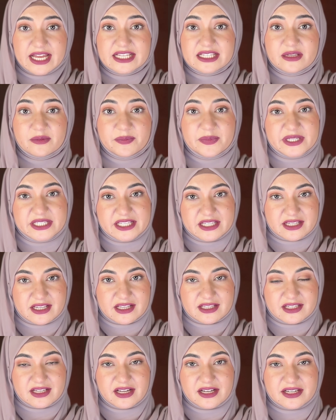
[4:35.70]
As a business
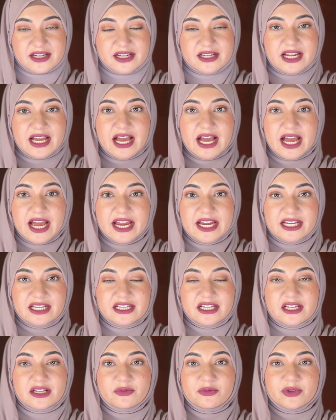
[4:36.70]
consultant, I
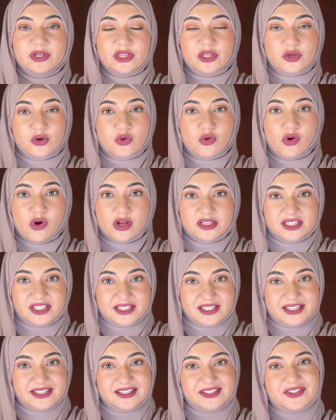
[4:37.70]
deal with
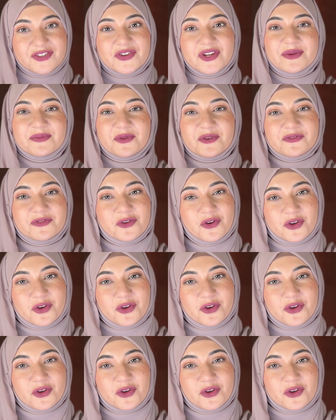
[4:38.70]
constant stream of